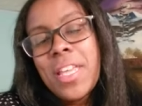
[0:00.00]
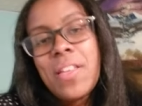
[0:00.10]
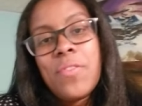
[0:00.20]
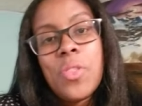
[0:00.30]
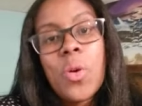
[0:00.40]

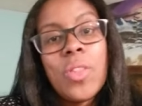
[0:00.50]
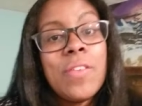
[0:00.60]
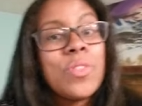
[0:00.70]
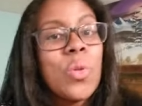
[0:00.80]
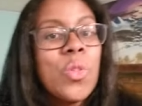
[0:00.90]
Even though
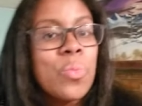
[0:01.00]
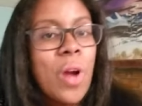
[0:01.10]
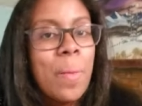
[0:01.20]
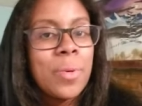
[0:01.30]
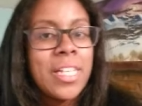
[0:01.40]
they've sold the
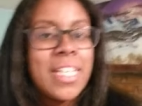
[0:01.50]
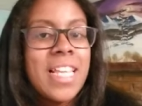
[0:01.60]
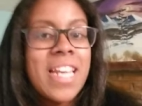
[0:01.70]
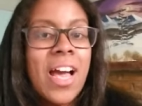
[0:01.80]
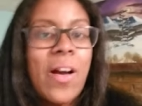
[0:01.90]
property,
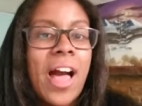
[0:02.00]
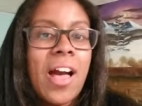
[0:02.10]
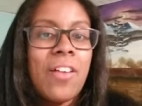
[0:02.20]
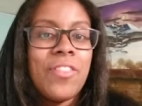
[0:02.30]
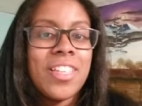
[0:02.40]
they now
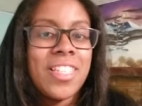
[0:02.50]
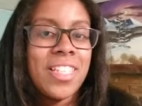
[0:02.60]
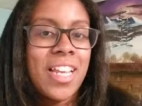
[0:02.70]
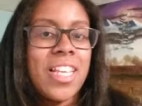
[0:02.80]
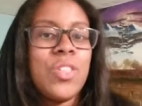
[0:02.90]
have a
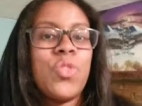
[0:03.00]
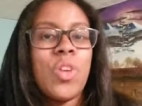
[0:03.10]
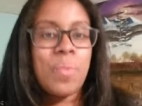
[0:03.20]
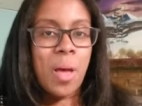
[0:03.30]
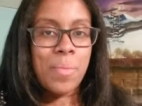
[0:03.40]
steady
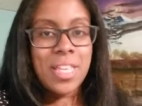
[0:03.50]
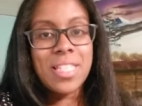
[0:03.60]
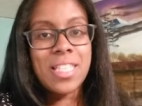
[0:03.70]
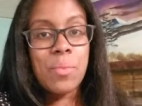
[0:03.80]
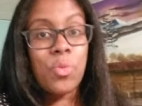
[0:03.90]
stream coming
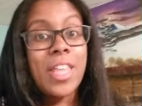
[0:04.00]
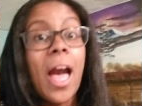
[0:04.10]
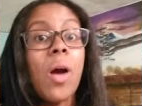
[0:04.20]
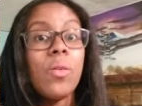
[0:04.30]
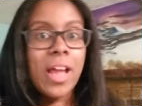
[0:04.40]
into them
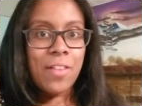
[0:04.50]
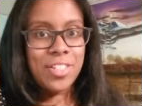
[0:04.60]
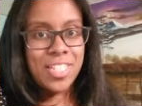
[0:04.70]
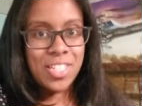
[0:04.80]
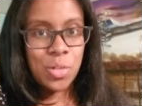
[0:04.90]
without having
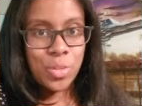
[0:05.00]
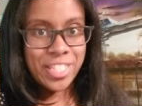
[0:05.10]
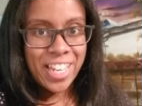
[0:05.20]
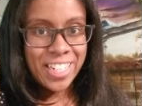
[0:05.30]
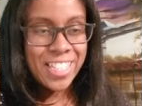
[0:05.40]
to deal with
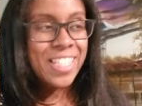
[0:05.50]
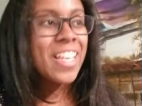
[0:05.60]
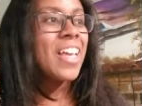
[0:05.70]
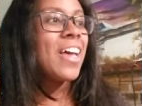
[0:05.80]
tenants.